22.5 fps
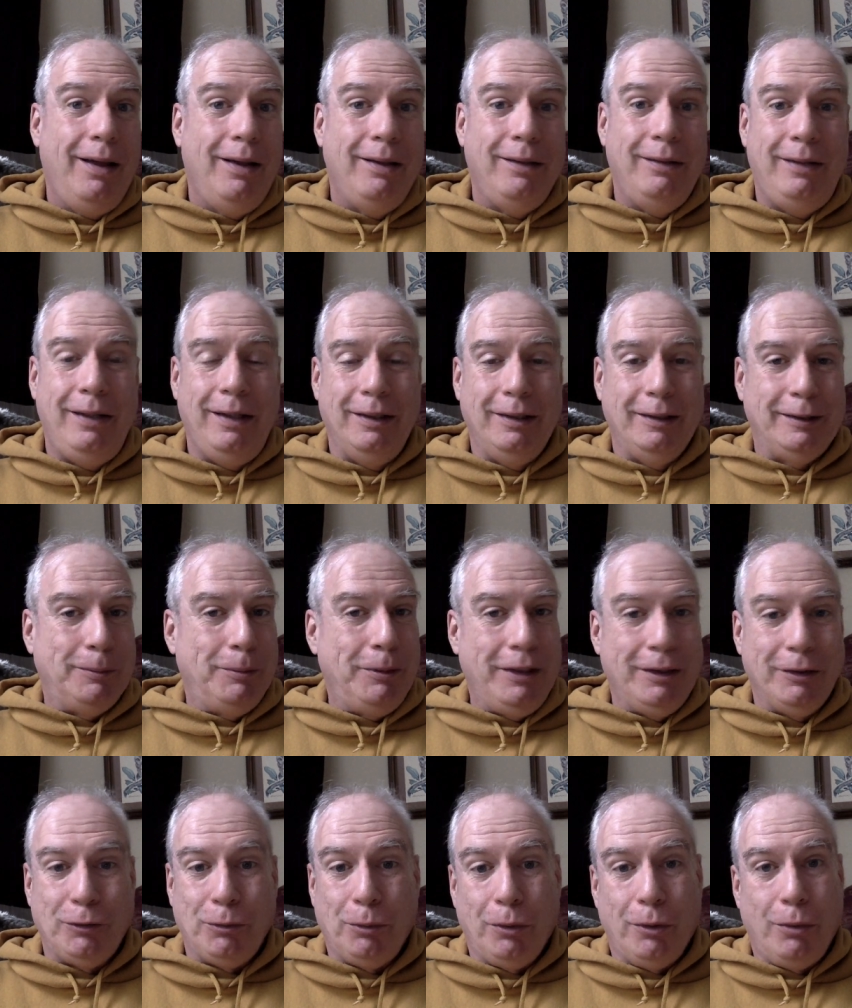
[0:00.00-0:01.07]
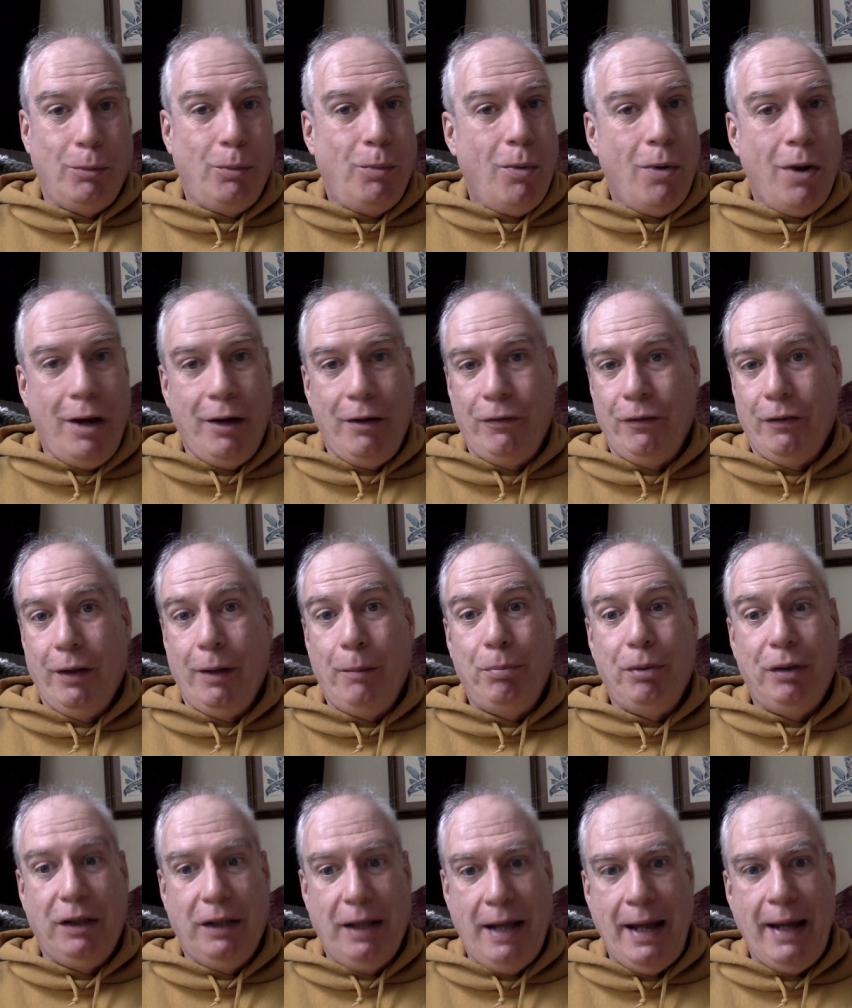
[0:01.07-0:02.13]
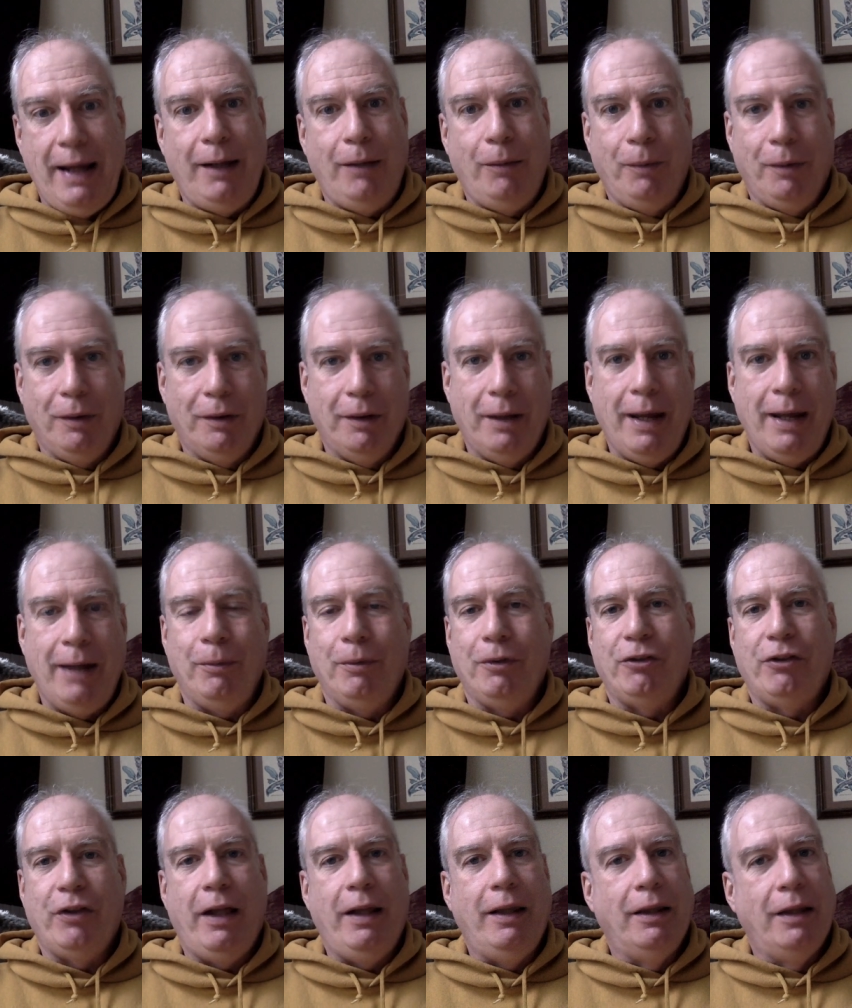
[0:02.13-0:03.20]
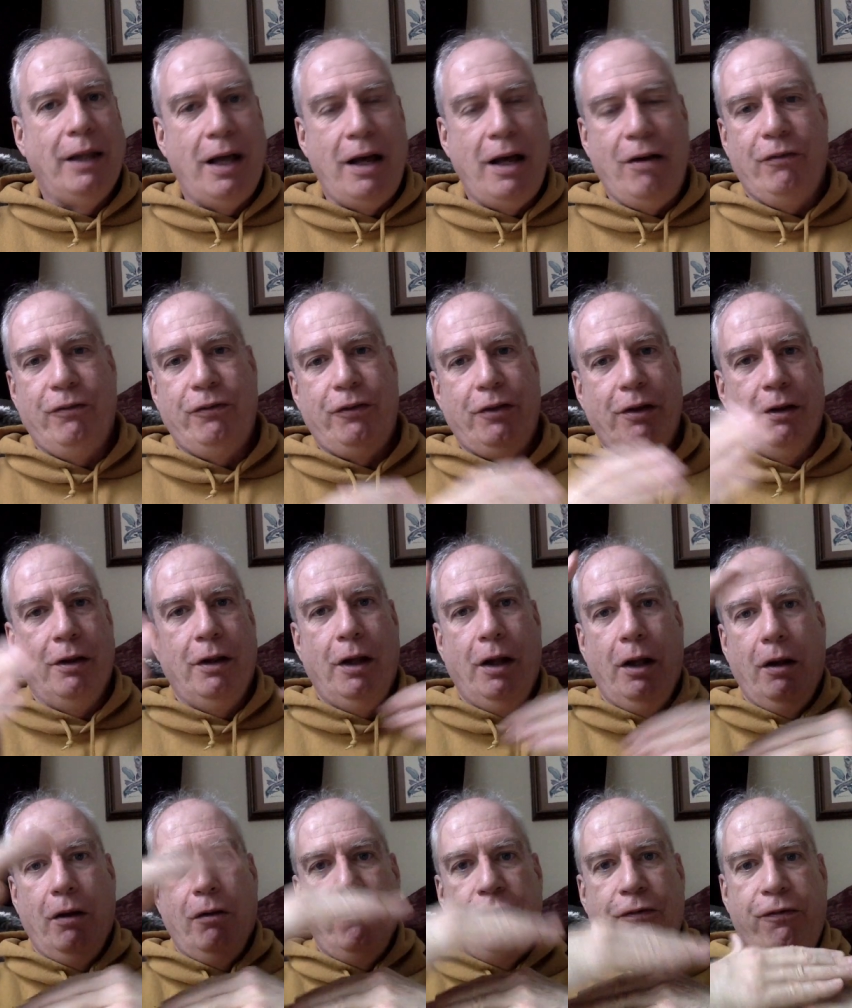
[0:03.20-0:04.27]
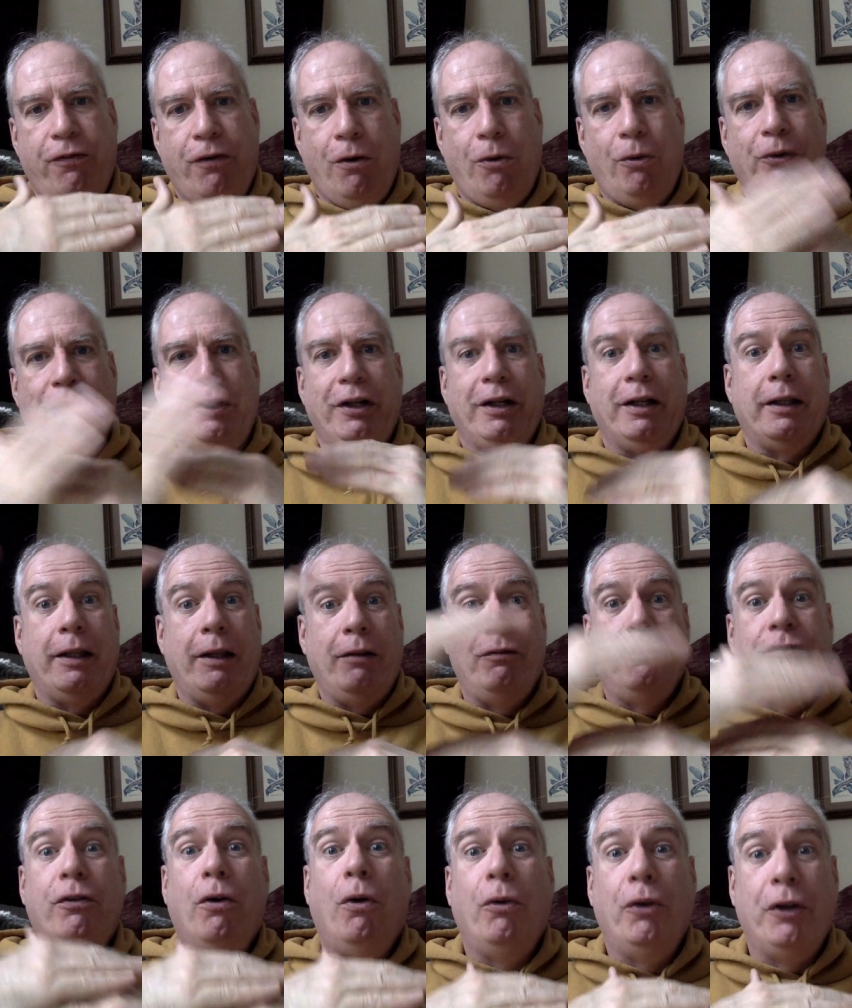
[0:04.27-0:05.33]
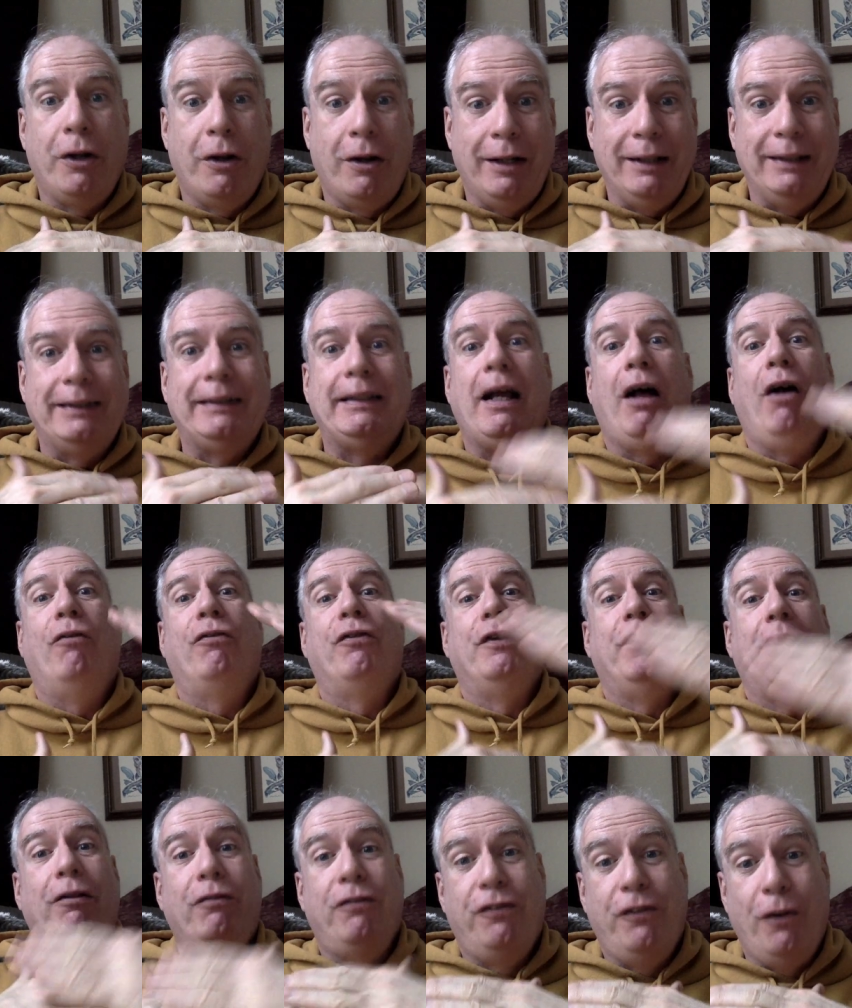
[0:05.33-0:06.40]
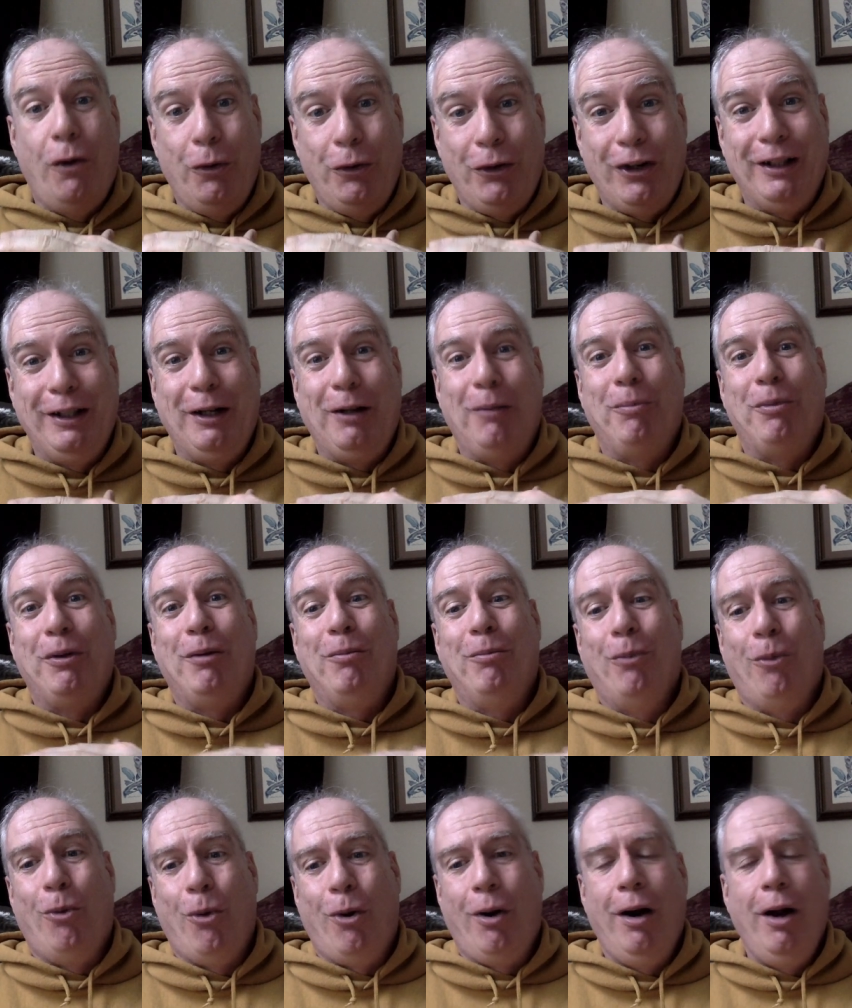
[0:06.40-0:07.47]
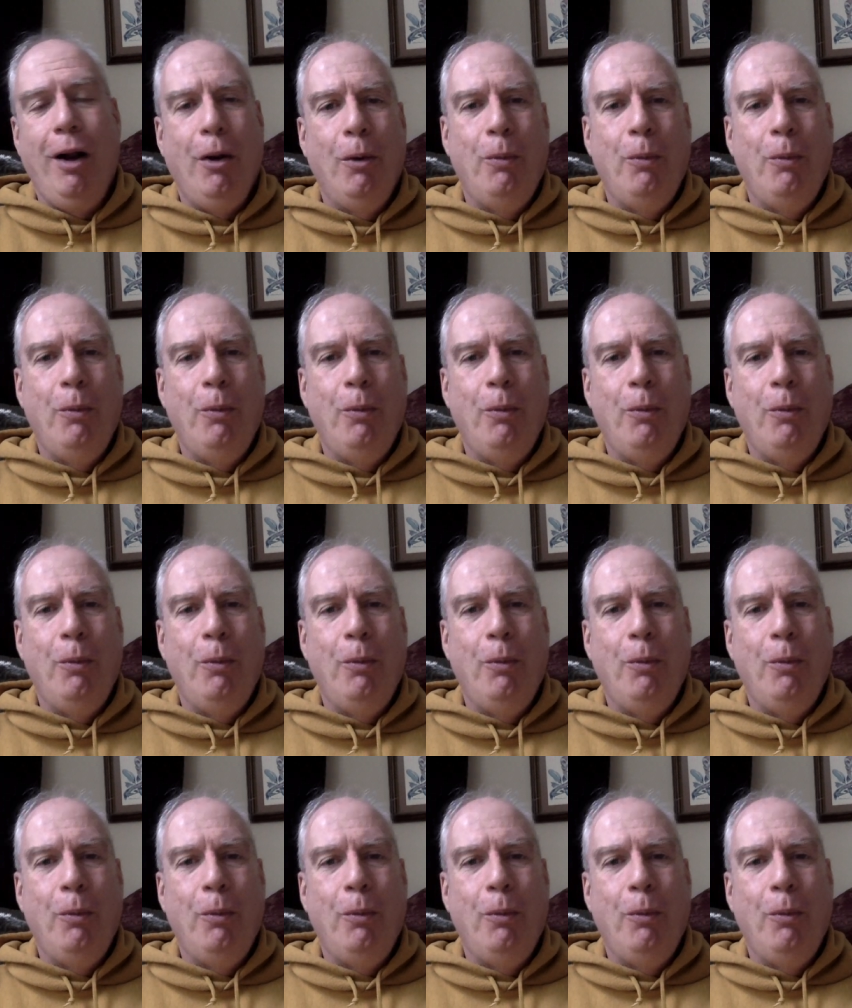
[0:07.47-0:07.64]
The Elizabethans were wonderful at playing with language. They loved to fold it and then fold it on itself and then fold it a little bit more.